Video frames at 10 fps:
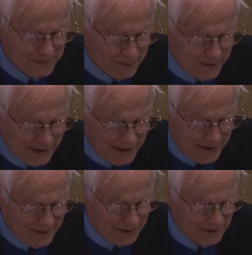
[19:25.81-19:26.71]
but would
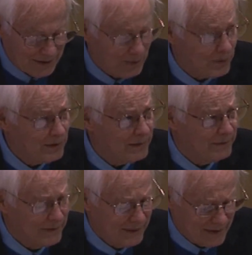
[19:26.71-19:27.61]
add that the goal of
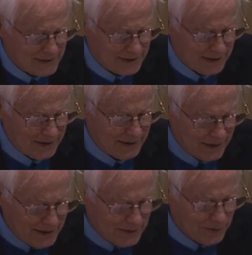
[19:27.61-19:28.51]
advancing
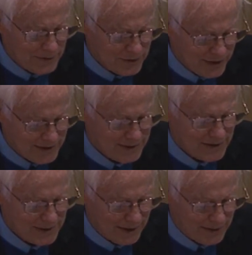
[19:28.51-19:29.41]
equal
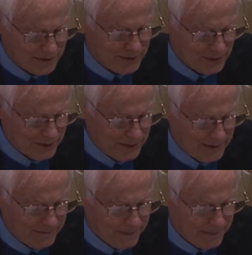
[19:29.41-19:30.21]
justice under the law